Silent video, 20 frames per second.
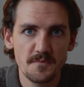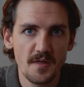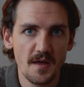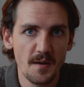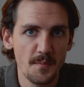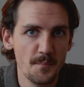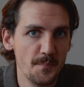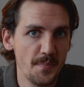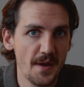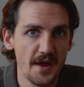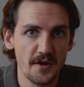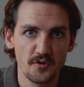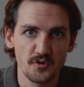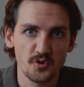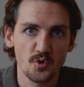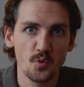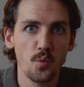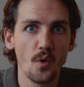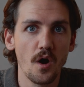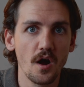a better
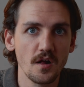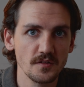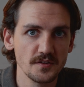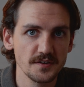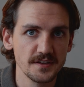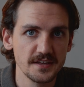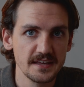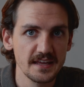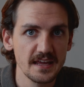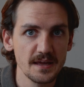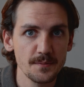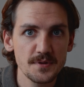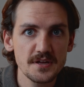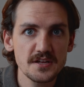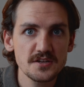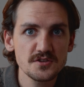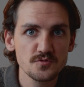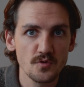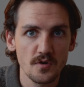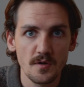quality
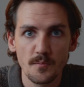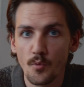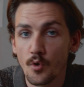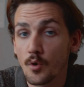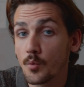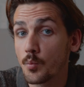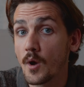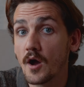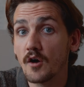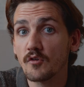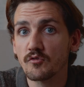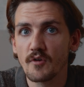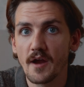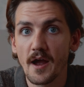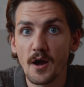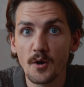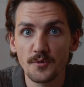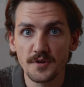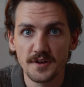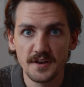image or a more
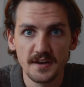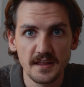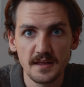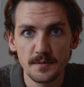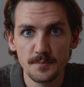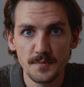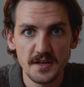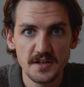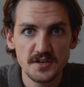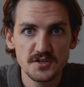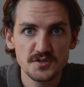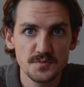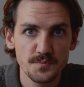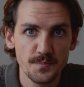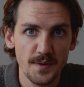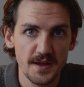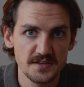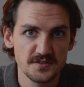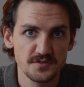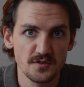well-rounded image
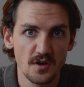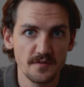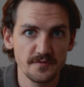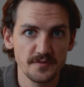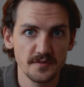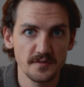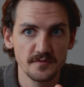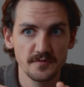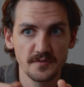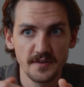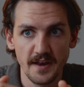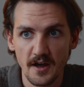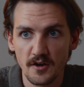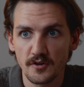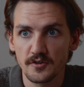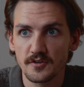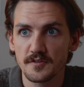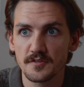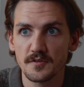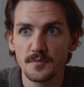based off of an
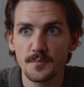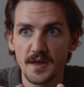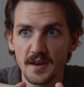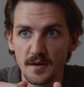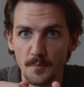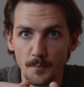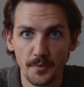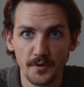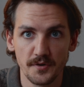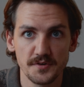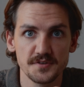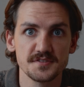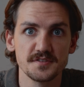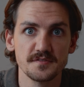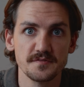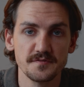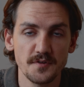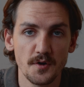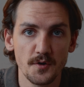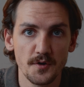algorithm and a burst
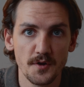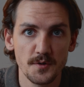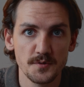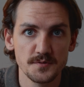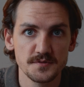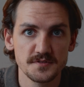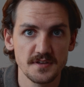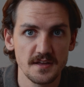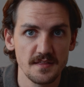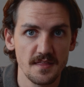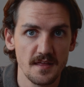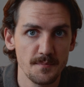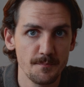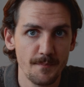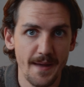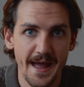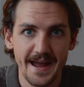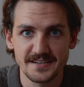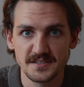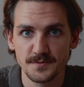of photos and then
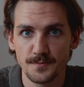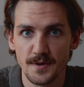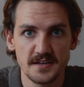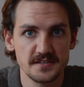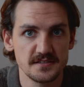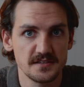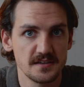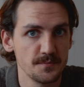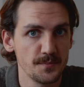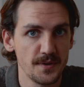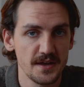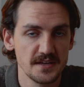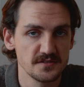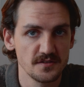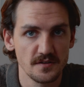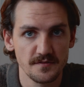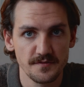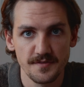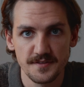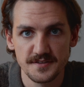maximizing it based
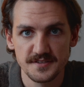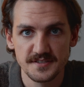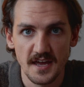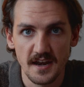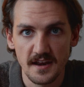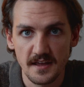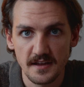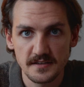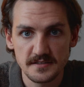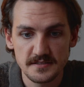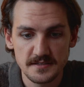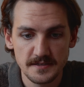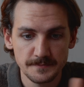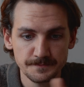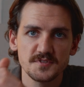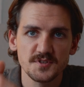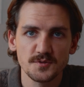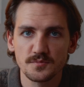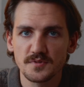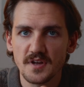off of the settings.
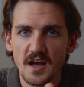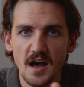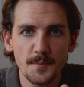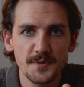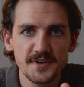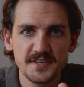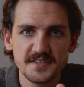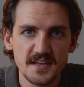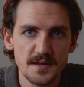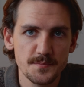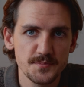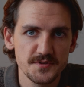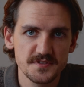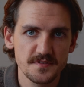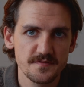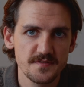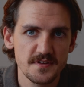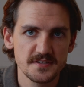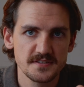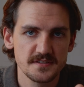So common examples
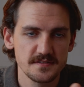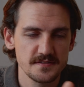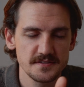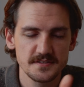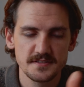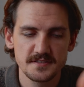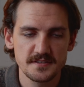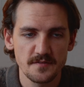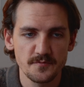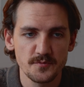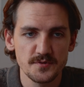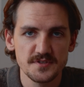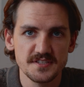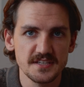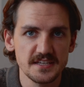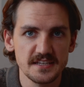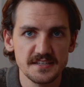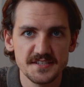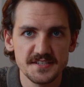of this, and this is stuff we see